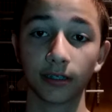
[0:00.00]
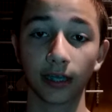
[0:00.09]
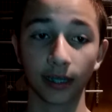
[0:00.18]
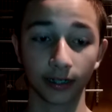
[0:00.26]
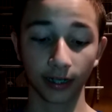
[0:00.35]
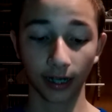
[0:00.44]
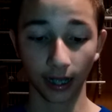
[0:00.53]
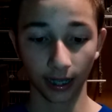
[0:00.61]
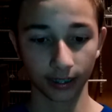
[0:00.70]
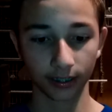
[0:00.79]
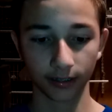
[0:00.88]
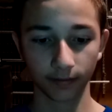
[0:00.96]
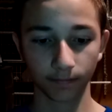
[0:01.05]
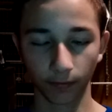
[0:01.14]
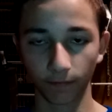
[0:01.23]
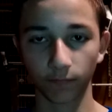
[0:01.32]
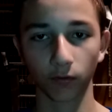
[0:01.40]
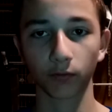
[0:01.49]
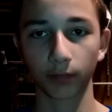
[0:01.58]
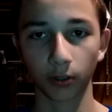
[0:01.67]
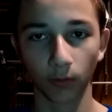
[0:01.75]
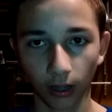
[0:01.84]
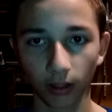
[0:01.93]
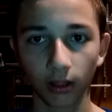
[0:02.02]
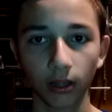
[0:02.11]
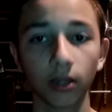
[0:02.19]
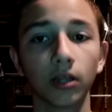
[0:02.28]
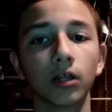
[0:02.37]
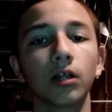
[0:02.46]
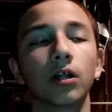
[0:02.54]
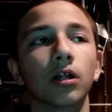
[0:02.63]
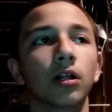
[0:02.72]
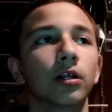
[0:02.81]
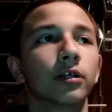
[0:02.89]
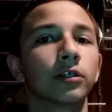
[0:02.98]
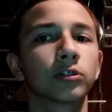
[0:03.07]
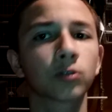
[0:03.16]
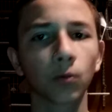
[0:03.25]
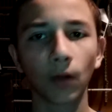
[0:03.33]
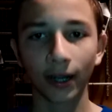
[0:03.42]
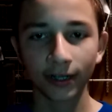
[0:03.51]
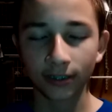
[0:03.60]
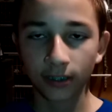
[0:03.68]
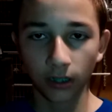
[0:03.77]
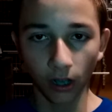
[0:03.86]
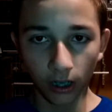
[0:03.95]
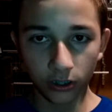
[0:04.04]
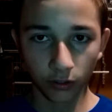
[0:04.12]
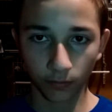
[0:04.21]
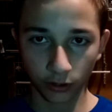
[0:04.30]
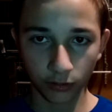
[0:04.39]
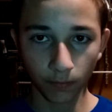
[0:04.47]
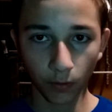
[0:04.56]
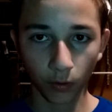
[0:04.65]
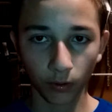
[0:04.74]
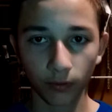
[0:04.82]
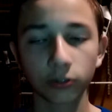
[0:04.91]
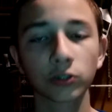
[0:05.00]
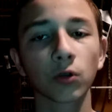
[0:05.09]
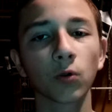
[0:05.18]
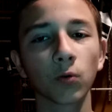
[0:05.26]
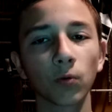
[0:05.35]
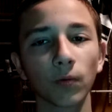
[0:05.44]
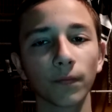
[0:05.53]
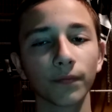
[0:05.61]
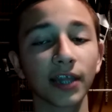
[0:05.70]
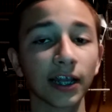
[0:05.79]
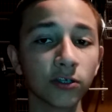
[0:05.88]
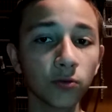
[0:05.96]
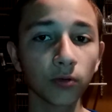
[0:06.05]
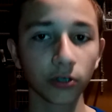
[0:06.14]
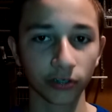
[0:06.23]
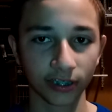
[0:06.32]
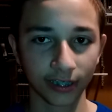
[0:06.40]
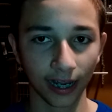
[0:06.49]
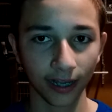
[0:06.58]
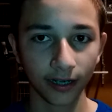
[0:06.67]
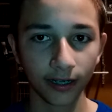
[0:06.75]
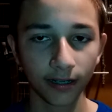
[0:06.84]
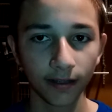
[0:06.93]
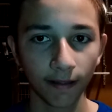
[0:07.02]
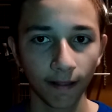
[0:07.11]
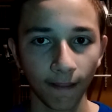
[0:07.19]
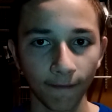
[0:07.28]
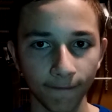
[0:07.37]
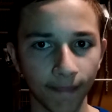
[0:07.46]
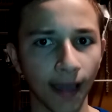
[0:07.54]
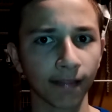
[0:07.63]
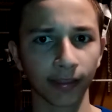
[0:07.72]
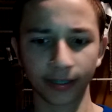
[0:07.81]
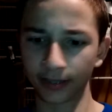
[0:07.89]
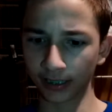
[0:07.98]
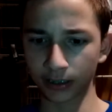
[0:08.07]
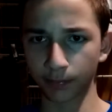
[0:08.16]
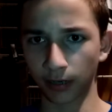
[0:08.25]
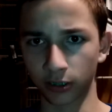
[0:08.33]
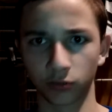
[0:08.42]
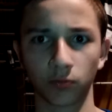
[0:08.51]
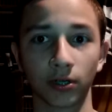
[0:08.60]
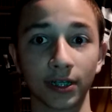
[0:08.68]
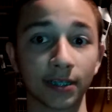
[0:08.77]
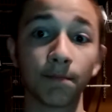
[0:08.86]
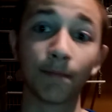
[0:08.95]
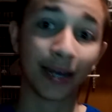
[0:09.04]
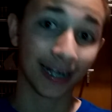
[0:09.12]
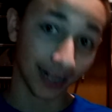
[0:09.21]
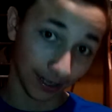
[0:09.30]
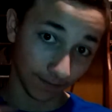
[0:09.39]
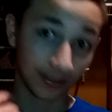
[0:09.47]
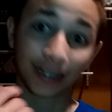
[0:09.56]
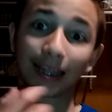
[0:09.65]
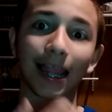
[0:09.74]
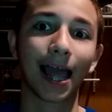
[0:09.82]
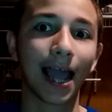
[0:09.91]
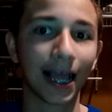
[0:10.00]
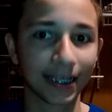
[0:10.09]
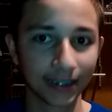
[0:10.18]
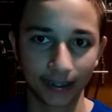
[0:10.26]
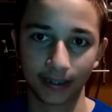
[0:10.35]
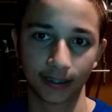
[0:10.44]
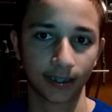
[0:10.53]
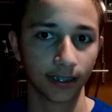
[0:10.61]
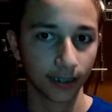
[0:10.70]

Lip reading: and not performing well. So why does it cost so much more? So I do understand that like the Xbox One isn't made out of glass.